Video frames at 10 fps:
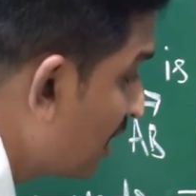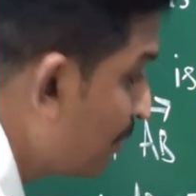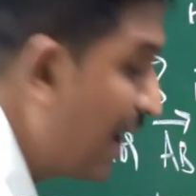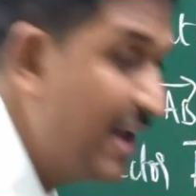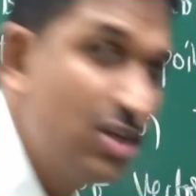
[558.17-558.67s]

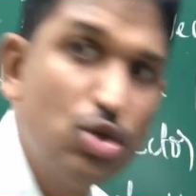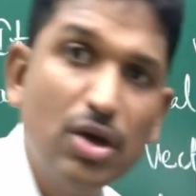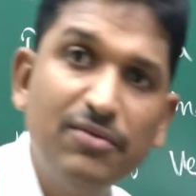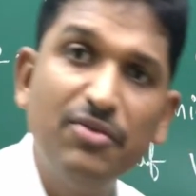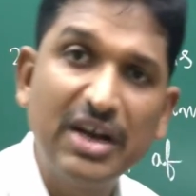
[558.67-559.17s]
Magnitude
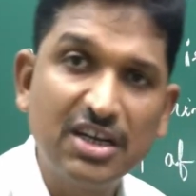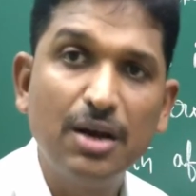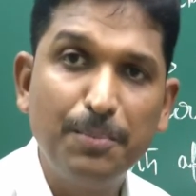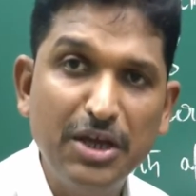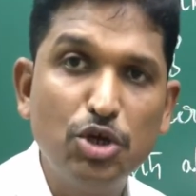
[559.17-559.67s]
of the
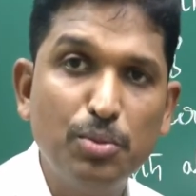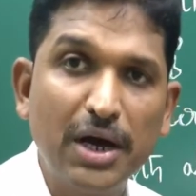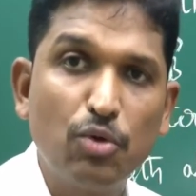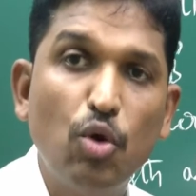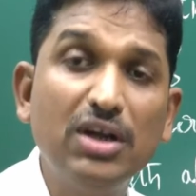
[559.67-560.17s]
vector PQ
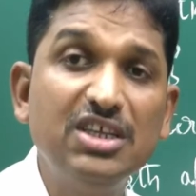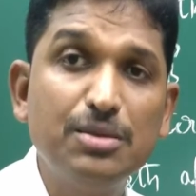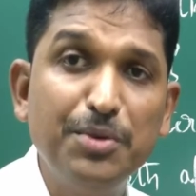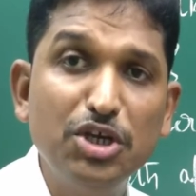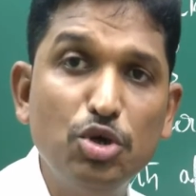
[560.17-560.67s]
bar. What is
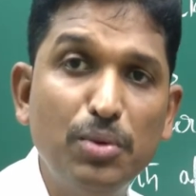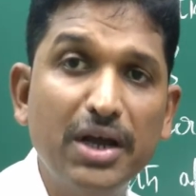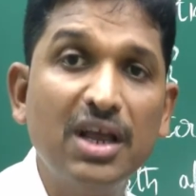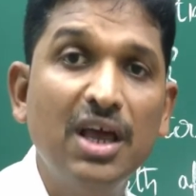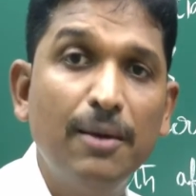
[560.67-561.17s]
PQ
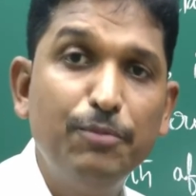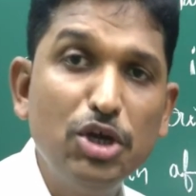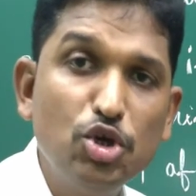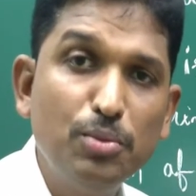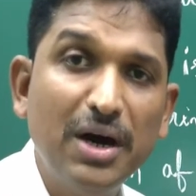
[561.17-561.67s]
bar?
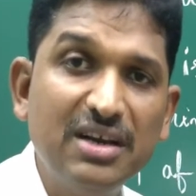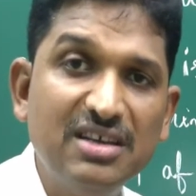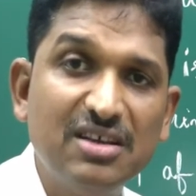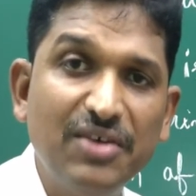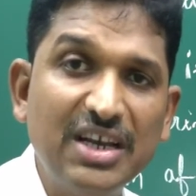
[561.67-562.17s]
PQ bar
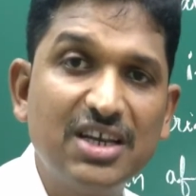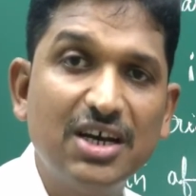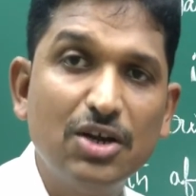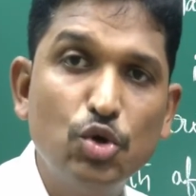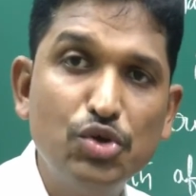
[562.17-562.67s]
is a
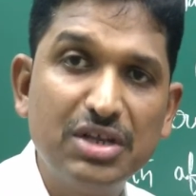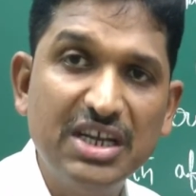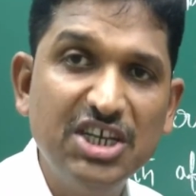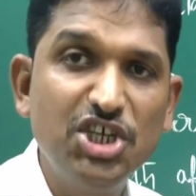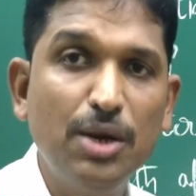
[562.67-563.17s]
vector whose
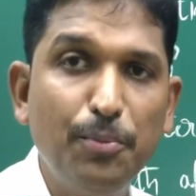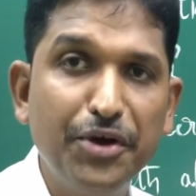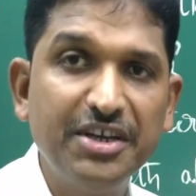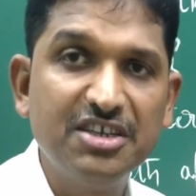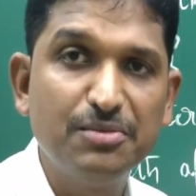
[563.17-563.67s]
initial
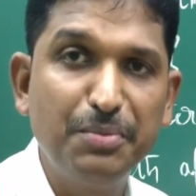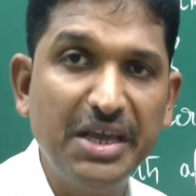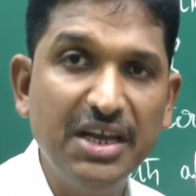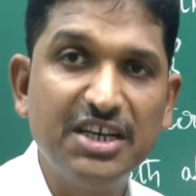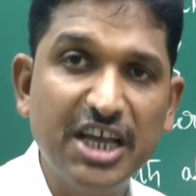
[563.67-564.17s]
point is
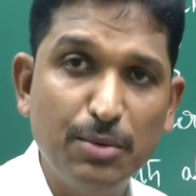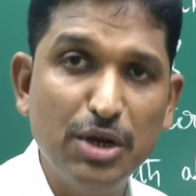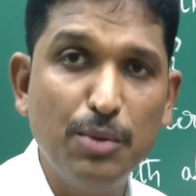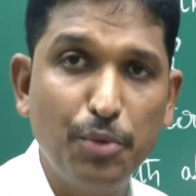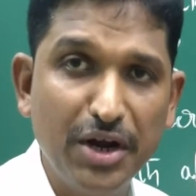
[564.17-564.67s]
P,
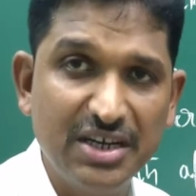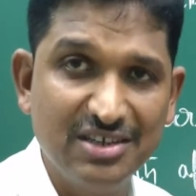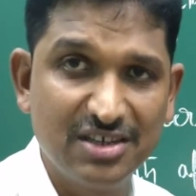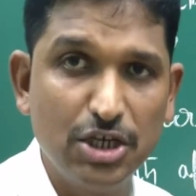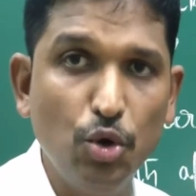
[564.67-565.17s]
terminal point
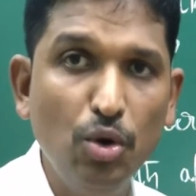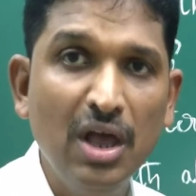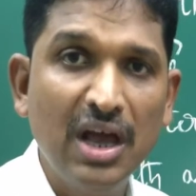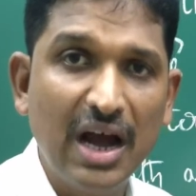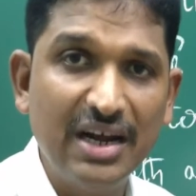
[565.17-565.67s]
is Q,
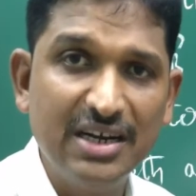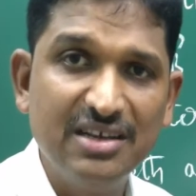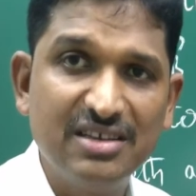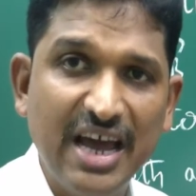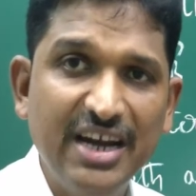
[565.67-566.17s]
and it
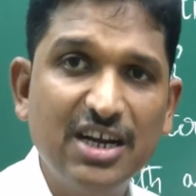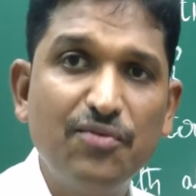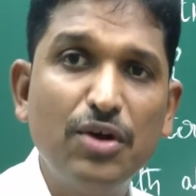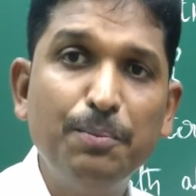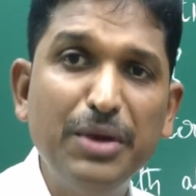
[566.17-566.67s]
is directed
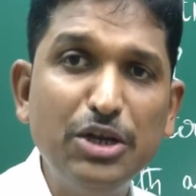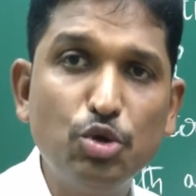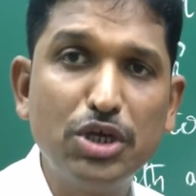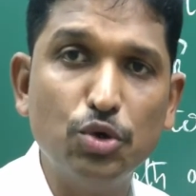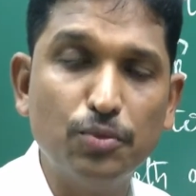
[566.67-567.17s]
from P to
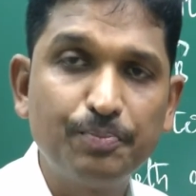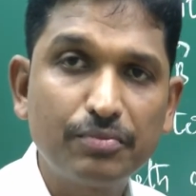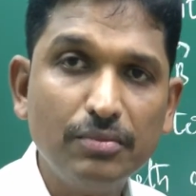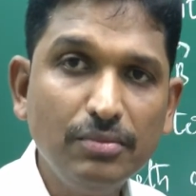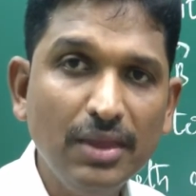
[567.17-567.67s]
Q.
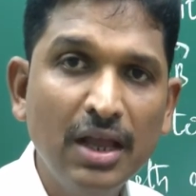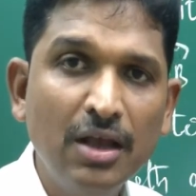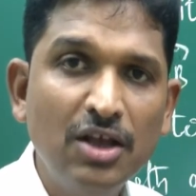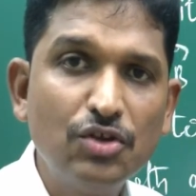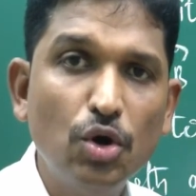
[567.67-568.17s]

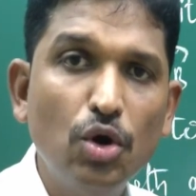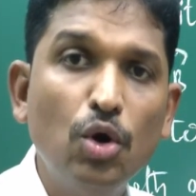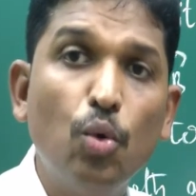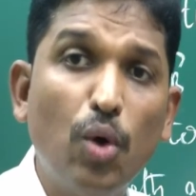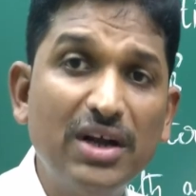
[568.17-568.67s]

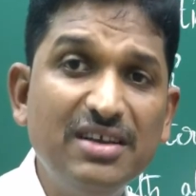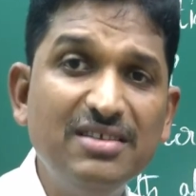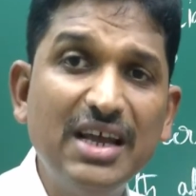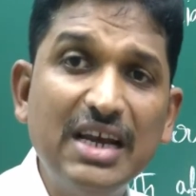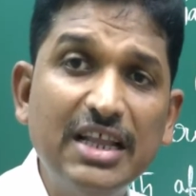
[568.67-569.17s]
So what is
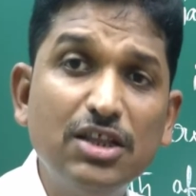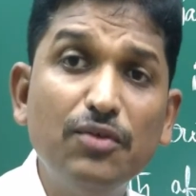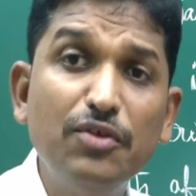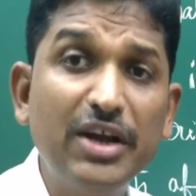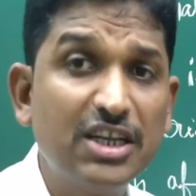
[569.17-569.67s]
the length of
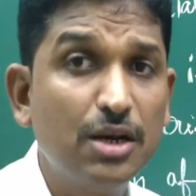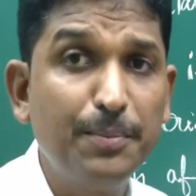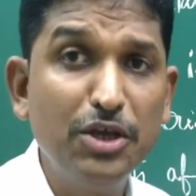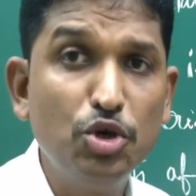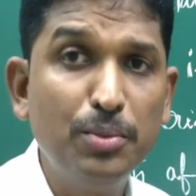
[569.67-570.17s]
the vector
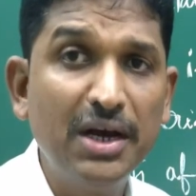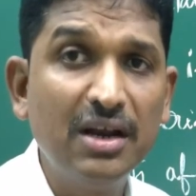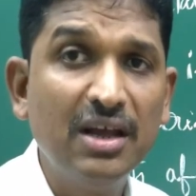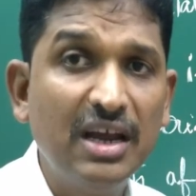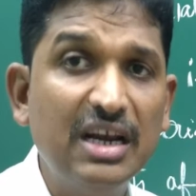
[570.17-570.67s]
PQ
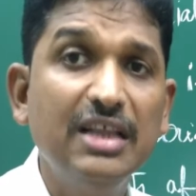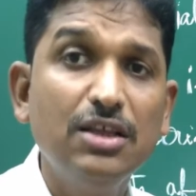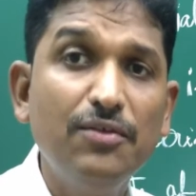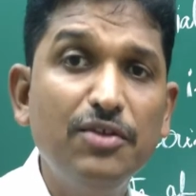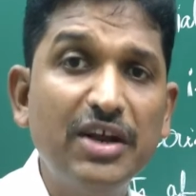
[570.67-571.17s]
bar? Length
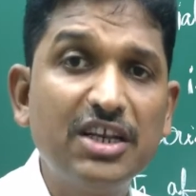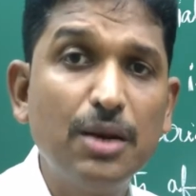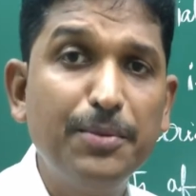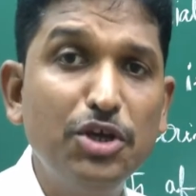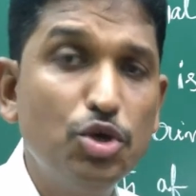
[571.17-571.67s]
of the vector
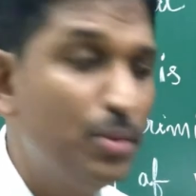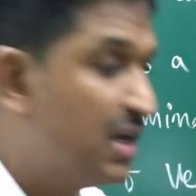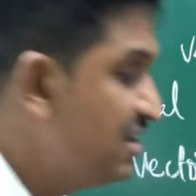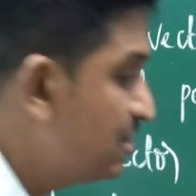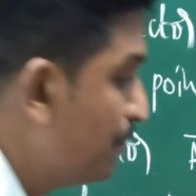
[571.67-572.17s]
PQ bar is